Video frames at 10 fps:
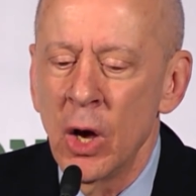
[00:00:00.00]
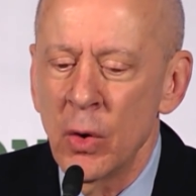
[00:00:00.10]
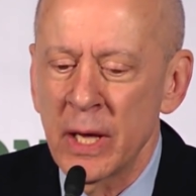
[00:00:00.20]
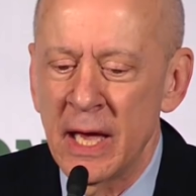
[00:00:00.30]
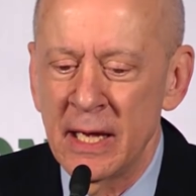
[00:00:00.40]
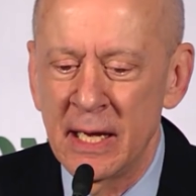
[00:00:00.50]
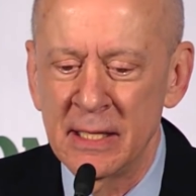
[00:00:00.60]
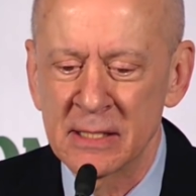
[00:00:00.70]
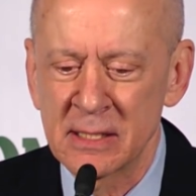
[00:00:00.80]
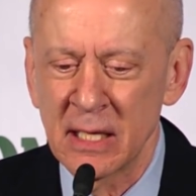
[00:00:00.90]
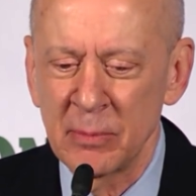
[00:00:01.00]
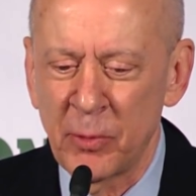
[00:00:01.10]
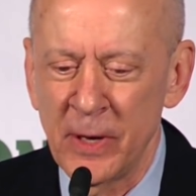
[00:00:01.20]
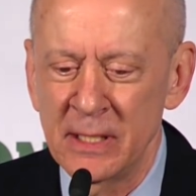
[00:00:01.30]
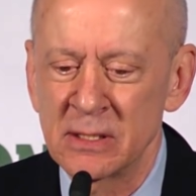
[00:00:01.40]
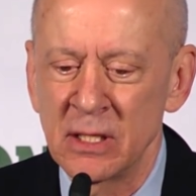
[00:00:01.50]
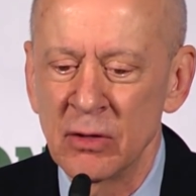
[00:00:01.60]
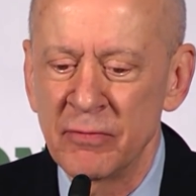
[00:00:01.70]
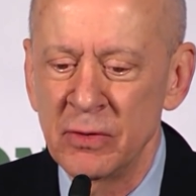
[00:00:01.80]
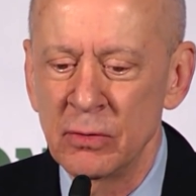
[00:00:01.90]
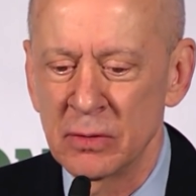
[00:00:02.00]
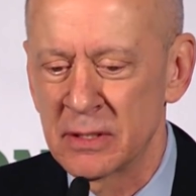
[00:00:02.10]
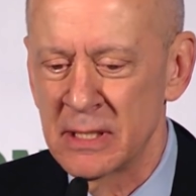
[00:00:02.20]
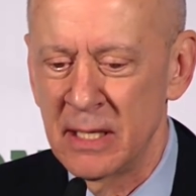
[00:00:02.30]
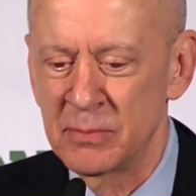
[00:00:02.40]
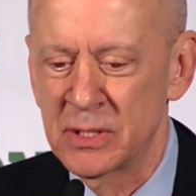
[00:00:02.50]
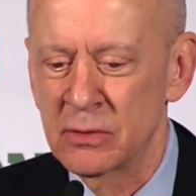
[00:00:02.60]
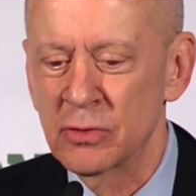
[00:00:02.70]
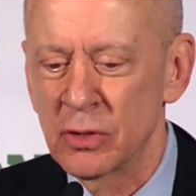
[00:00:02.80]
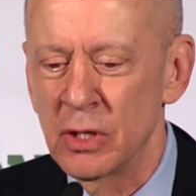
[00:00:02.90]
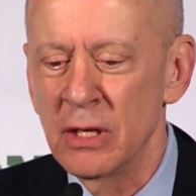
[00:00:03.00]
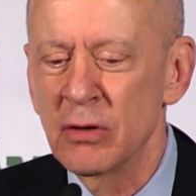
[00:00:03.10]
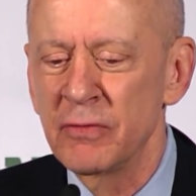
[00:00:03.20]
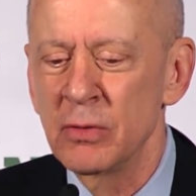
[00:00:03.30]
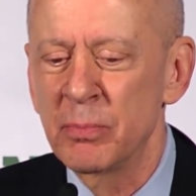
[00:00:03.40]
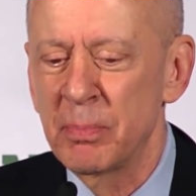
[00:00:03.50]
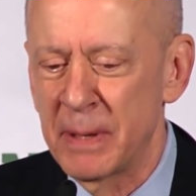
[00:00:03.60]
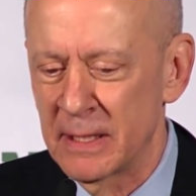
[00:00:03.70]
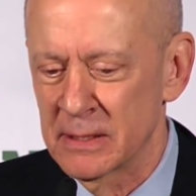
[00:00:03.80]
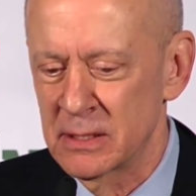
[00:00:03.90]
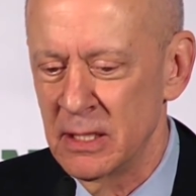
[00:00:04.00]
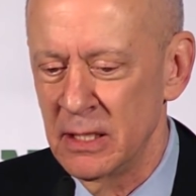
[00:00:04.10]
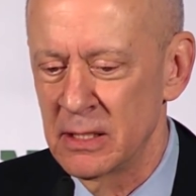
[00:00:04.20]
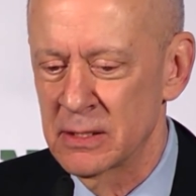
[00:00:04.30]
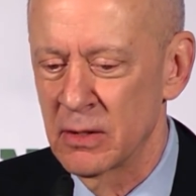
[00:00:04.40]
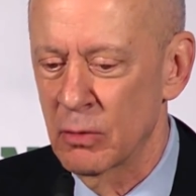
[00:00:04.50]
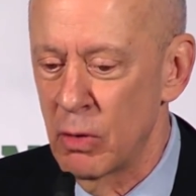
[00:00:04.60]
Okay, and the second point is interview Palestinians in the,